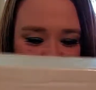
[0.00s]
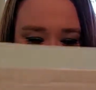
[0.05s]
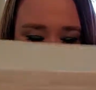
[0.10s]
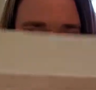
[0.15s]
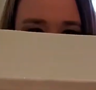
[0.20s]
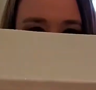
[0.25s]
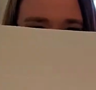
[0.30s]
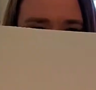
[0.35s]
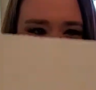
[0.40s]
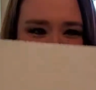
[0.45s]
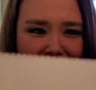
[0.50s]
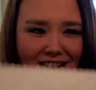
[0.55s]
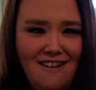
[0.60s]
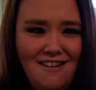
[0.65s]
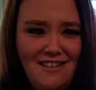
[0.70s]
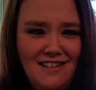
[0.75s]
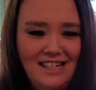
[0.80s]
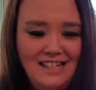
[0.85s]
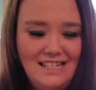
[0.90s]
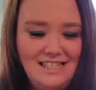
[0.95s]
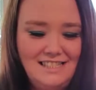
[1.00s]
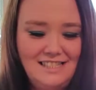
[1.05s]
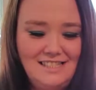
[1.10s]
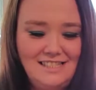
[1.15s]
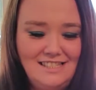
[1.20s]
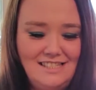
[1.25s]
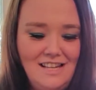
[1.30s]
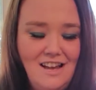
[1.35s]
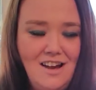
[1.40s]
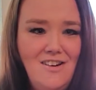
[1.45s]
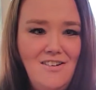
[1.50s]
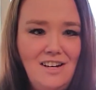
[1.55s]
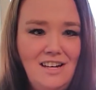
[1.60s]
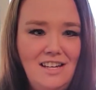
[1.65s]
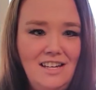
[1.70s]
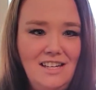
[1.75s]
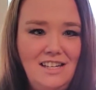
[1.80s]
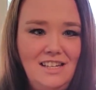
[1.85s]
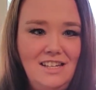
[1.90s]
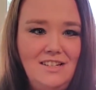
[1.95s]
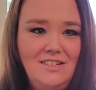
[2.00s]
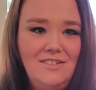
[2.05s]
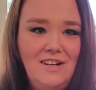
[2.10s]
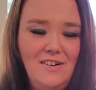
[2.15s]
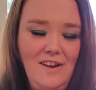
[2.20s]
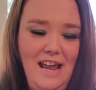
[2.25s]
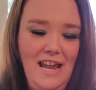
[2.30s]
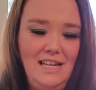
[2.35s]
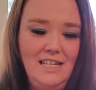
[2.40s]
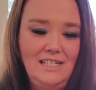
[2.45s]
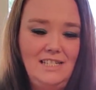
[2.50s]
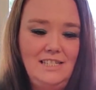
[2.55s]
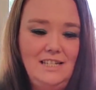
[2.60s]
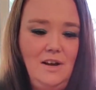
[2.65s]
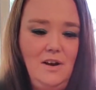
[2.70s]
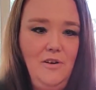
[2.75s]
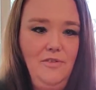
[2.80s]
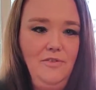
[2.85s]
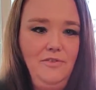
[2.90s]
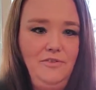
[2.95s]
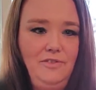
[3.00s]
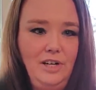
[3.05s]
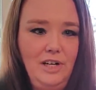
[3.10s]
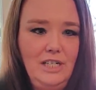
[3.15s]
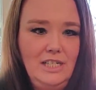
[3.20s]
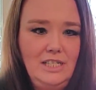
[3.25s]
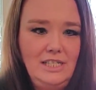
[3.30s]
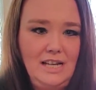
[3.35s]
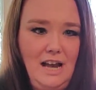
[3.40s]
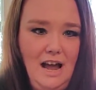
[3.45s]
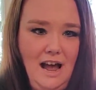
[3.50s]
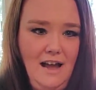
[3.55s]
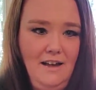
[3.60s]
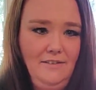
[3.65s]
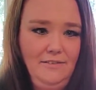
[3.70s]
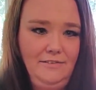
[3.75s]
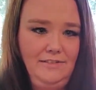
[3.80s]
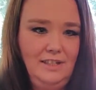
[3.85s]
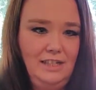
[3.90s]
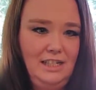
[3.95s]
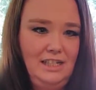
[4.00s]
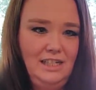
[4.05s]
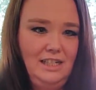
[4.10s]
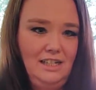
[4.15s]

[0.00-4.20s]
Oh, look, it's so cute. Okay, so first off,